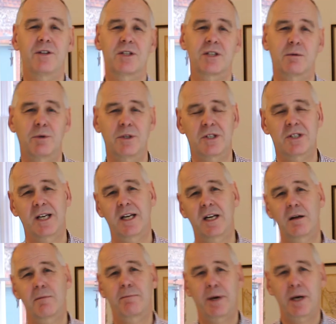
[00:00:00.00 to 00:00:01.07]
as someone said,
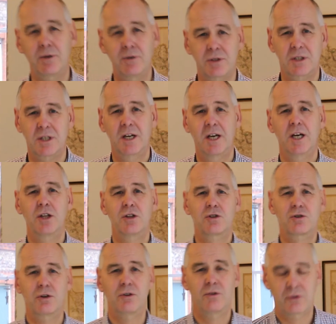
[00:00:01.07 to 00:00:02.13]
in a
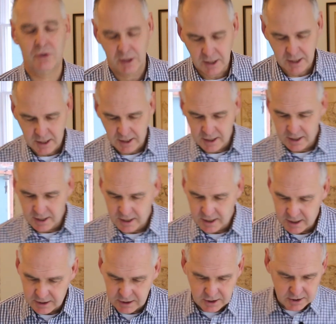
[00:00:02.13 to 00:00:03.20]
post-truth
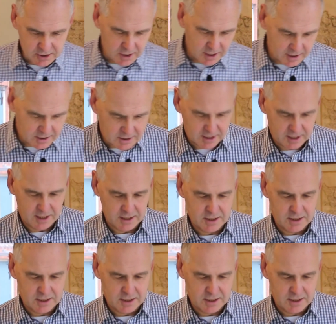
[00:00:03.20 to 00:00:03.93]
society.